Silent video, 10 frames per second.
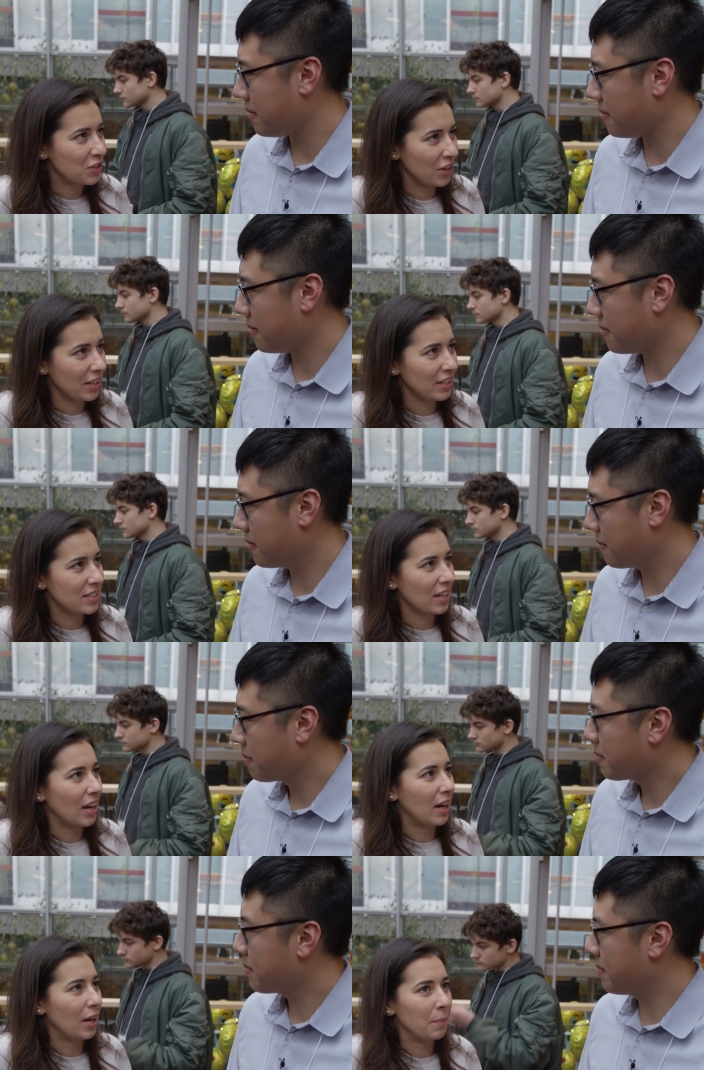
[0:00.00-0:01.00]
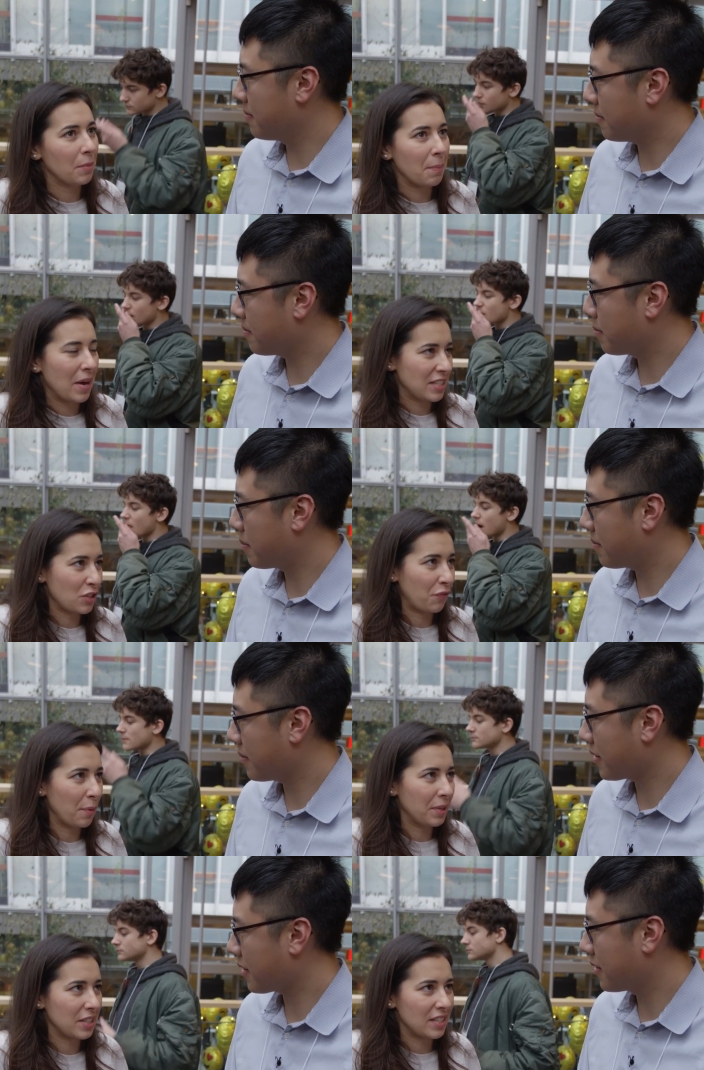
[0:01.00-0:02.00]
Speaker 1: student, um, Masters of
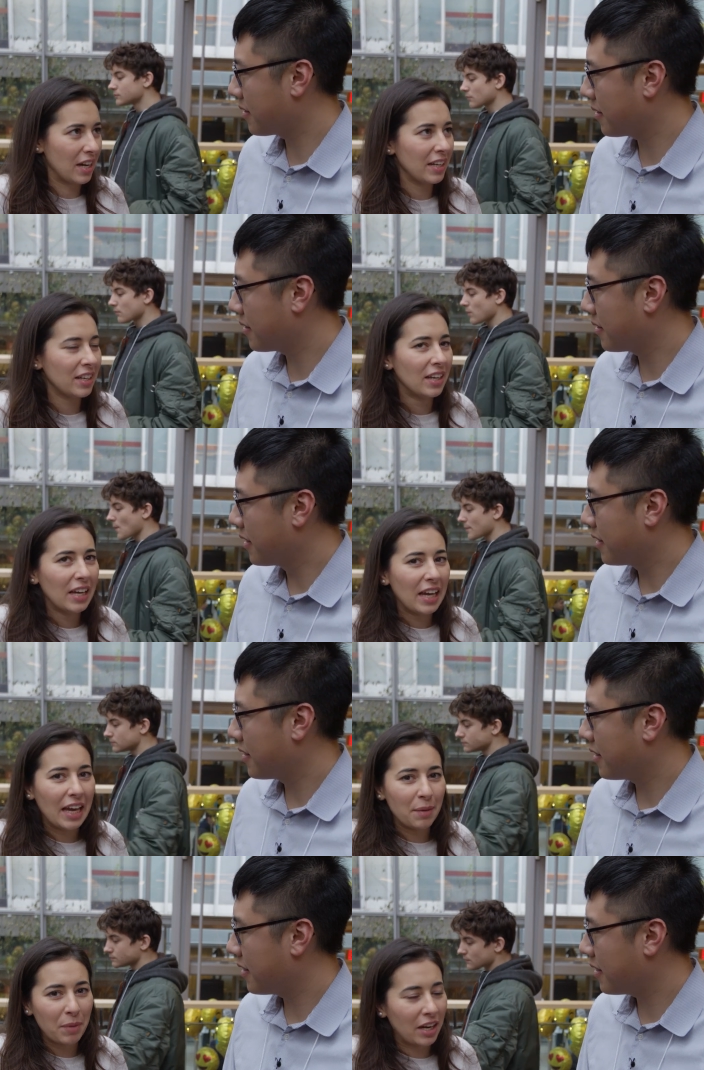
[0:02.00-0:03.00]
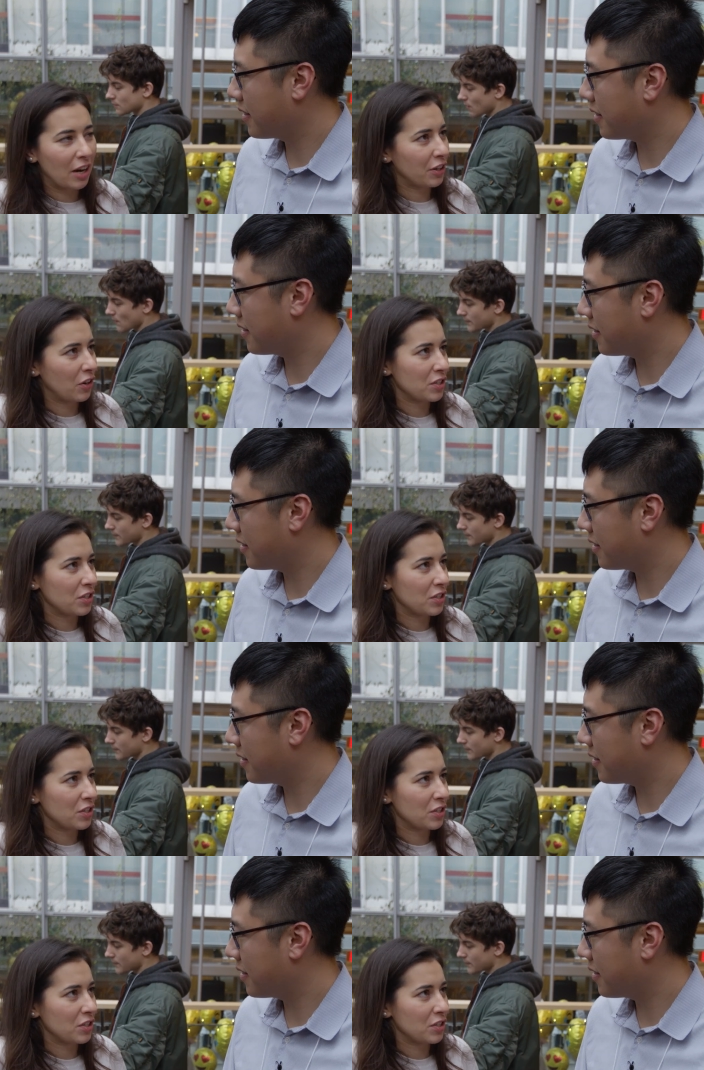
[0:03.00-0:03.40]
Urban Design, and my current